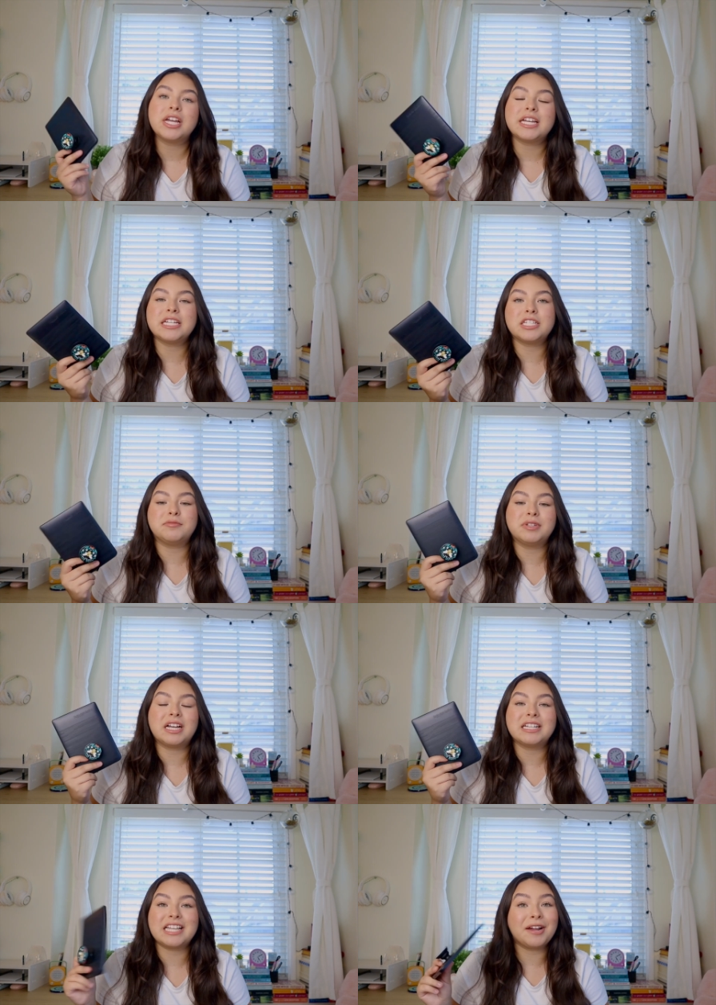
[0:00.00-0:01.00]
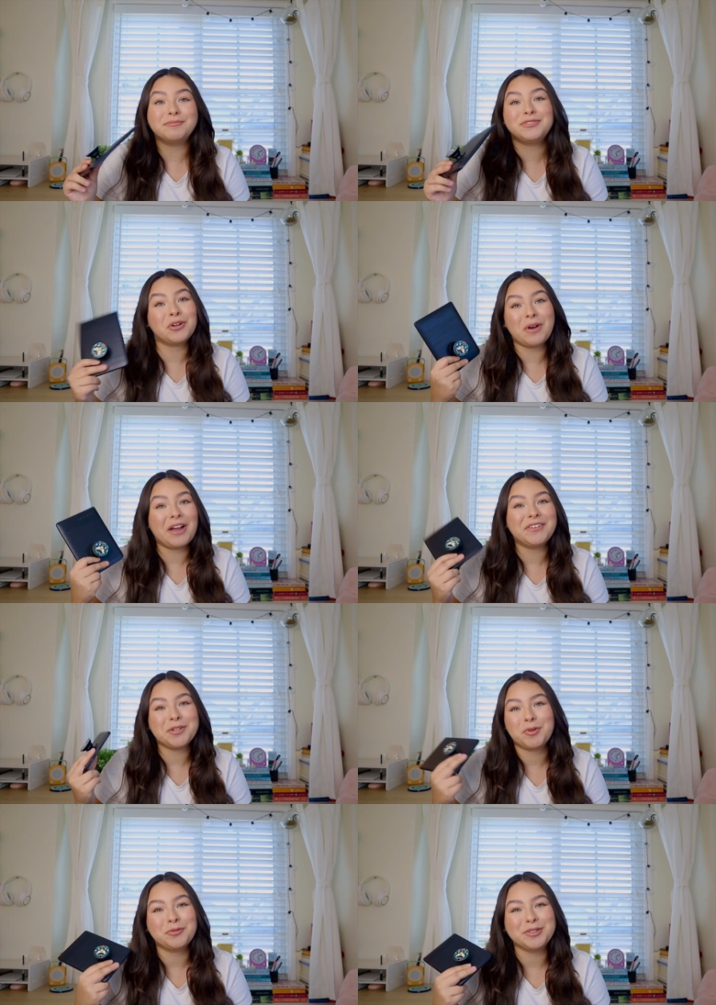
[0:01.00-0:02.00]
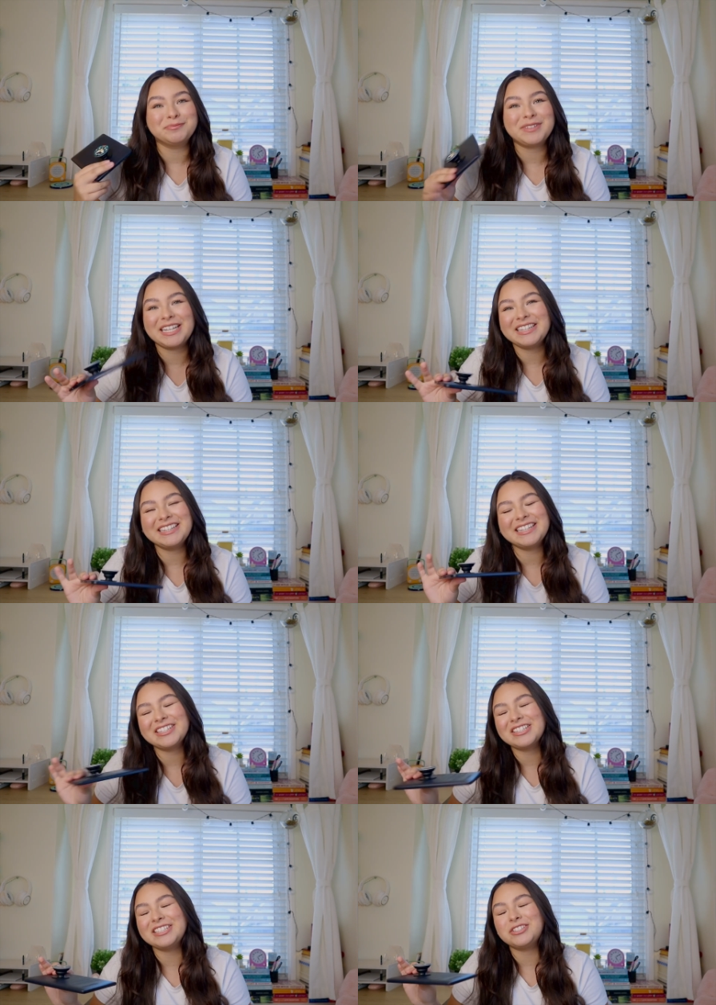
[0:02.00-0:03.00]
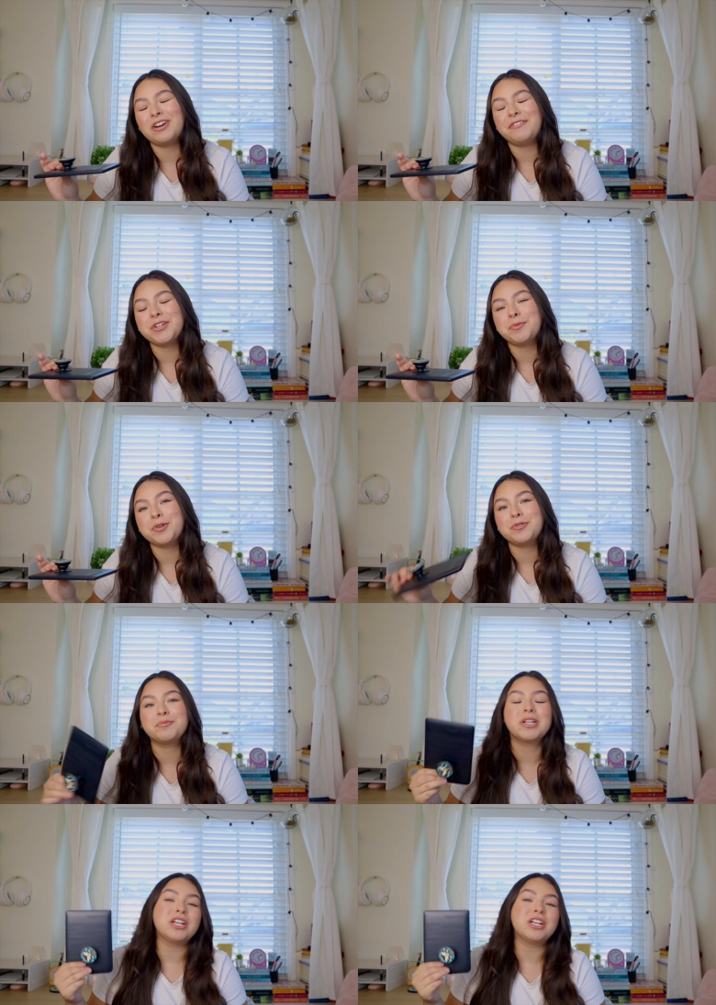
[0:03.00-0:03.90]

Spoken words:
is because I don't have any more room. I literally don't have any more room.